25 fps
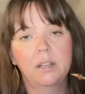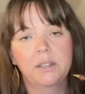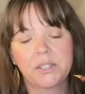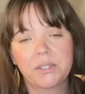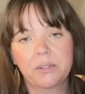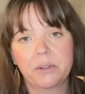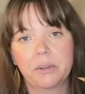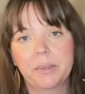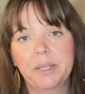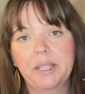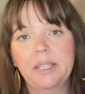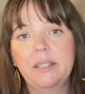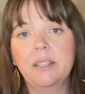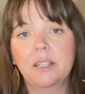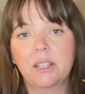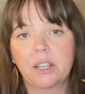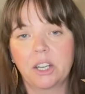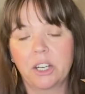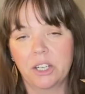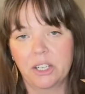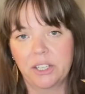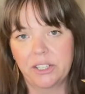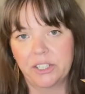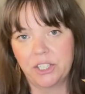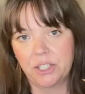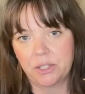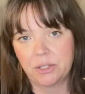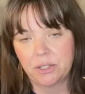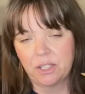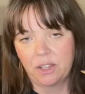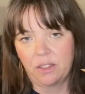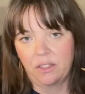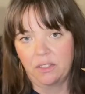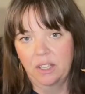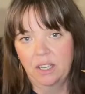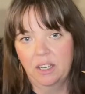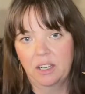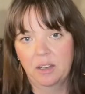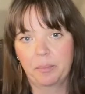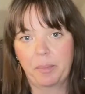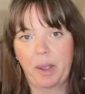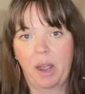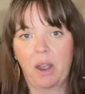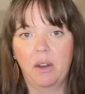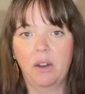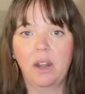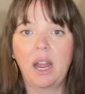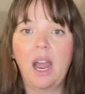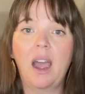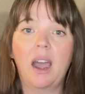So I really encourage you to think
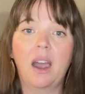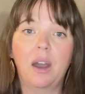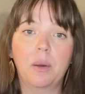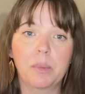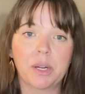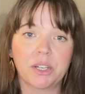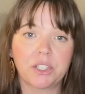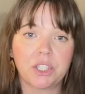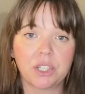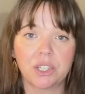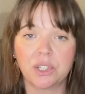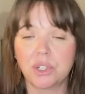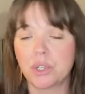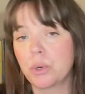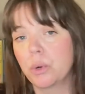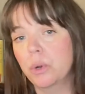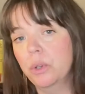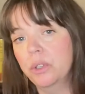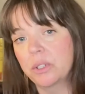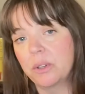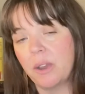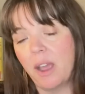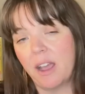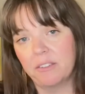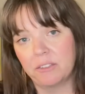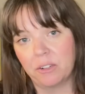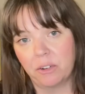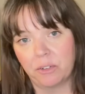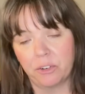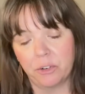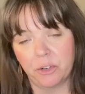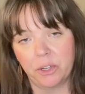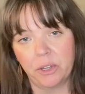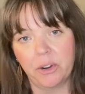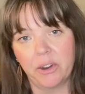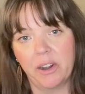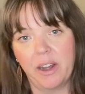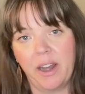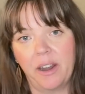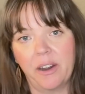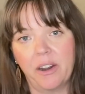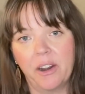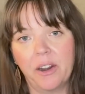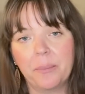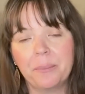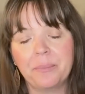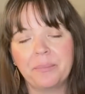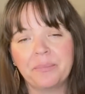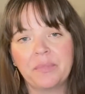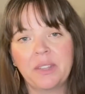about how much control you have over your
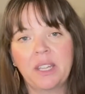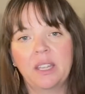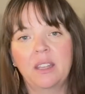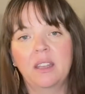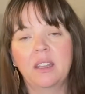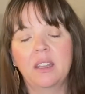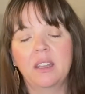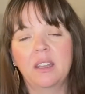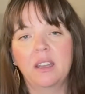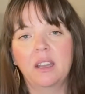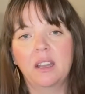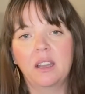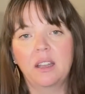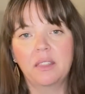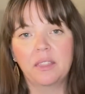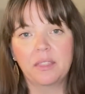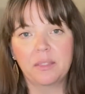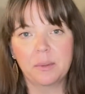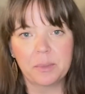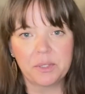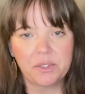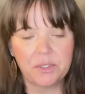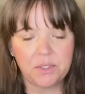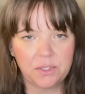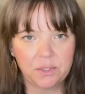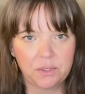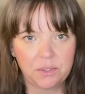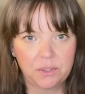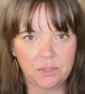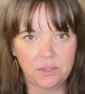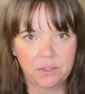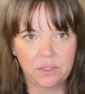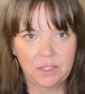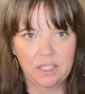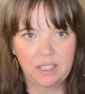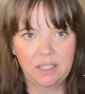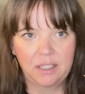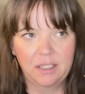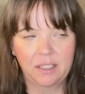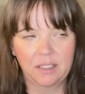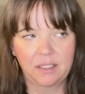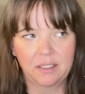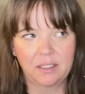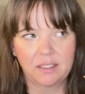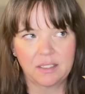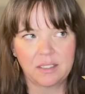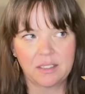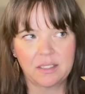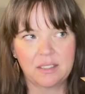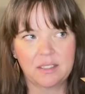air. The bassoon
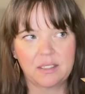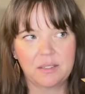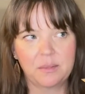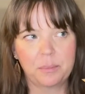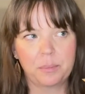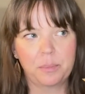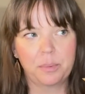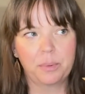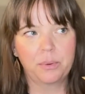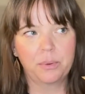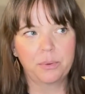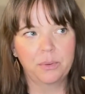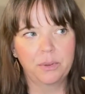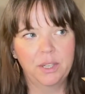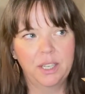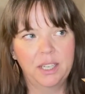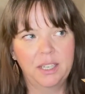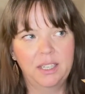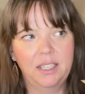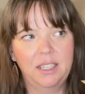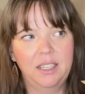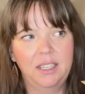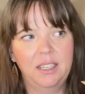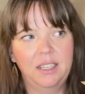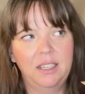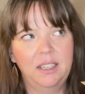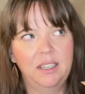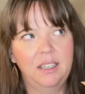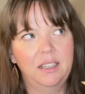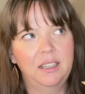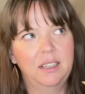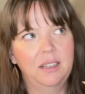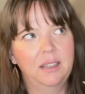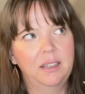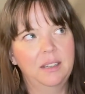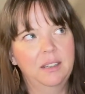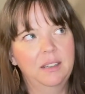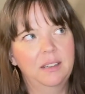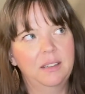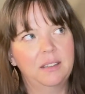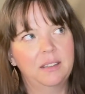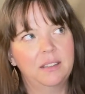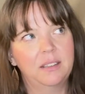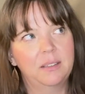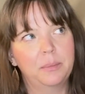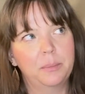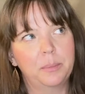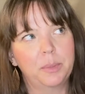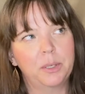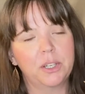is pretty
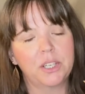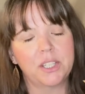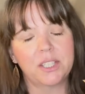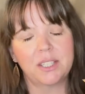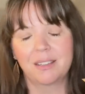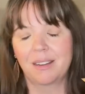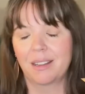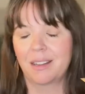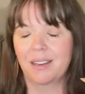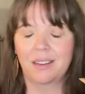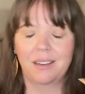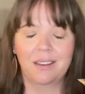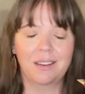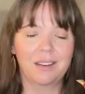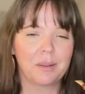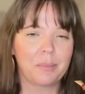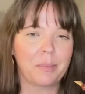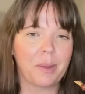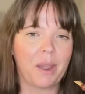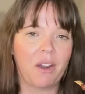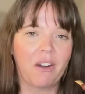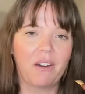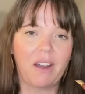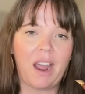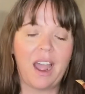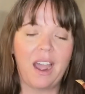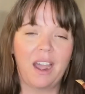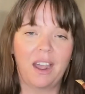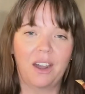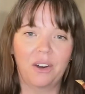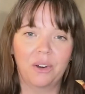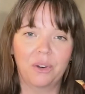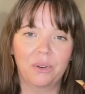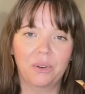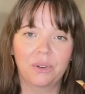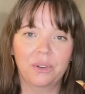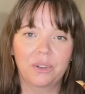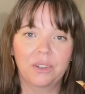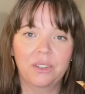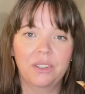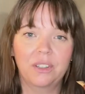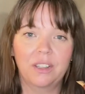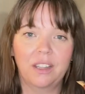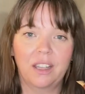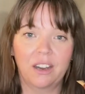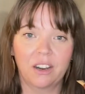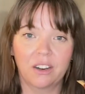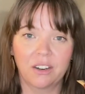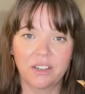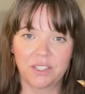persnickety about how
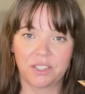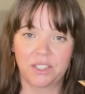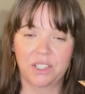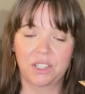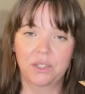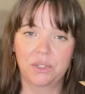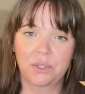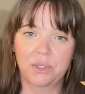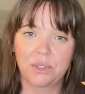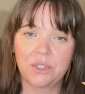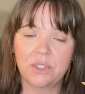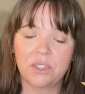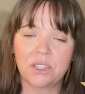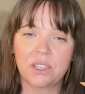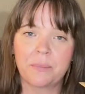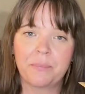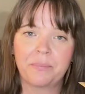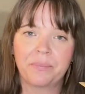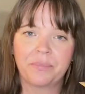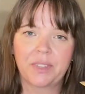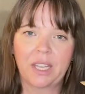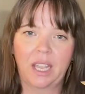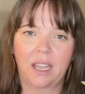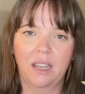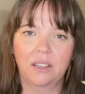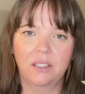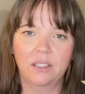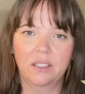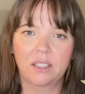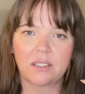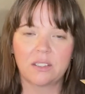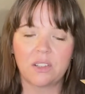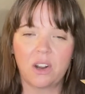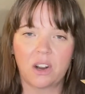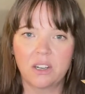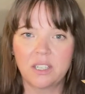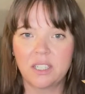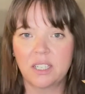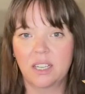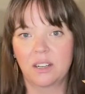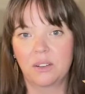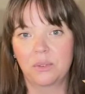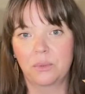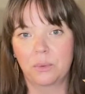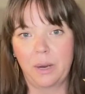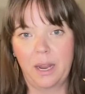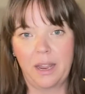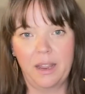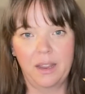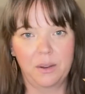air is used, and it's hard to get
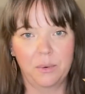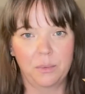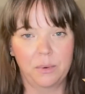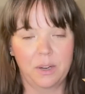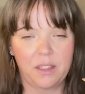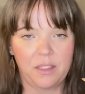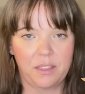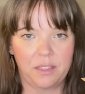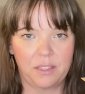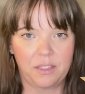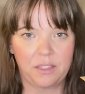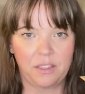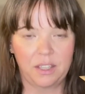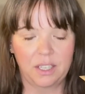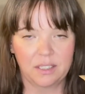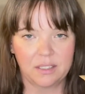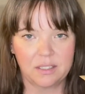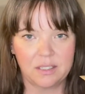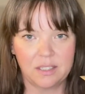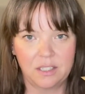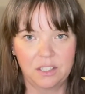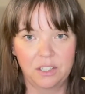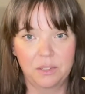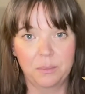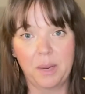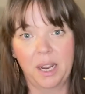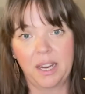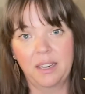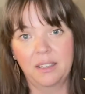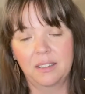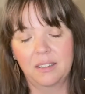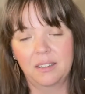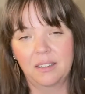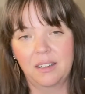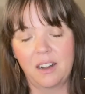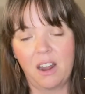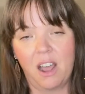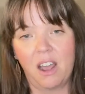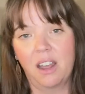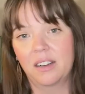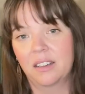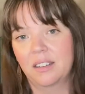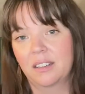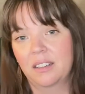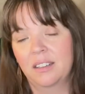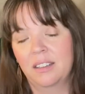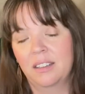away with things that you might not